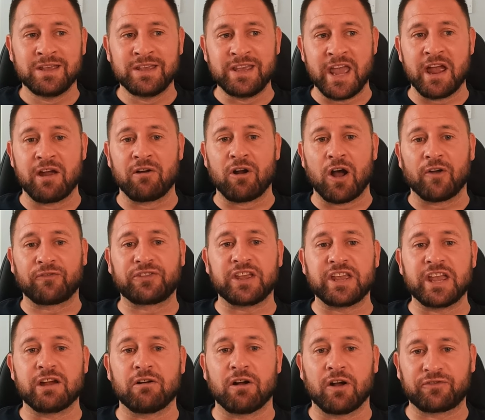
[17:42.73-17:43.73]
Year after
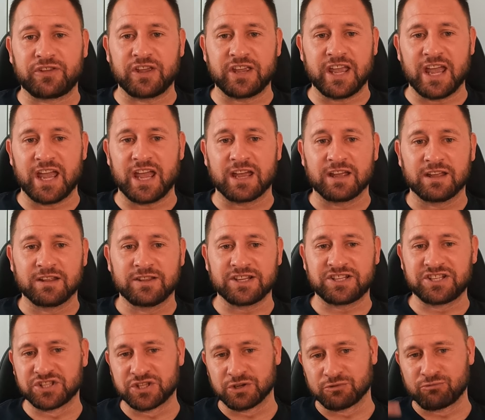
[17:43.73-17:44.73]
year after year.
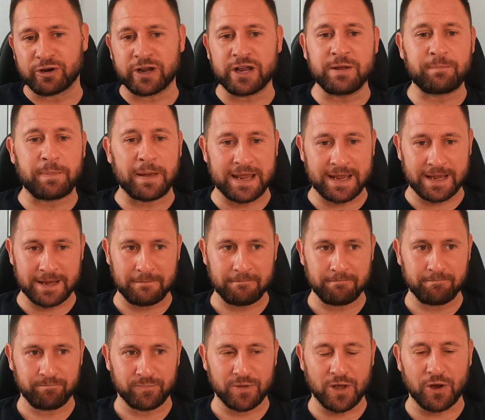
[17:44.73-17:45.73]
This is the repeat,
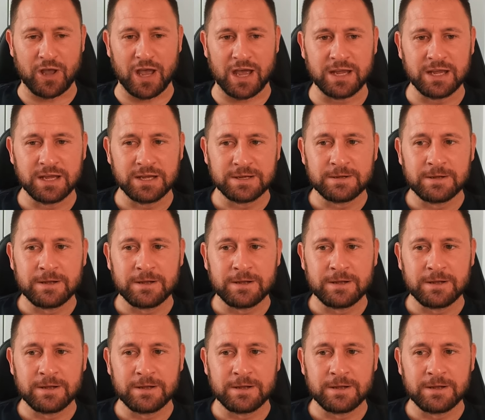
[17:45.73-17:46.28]
okay?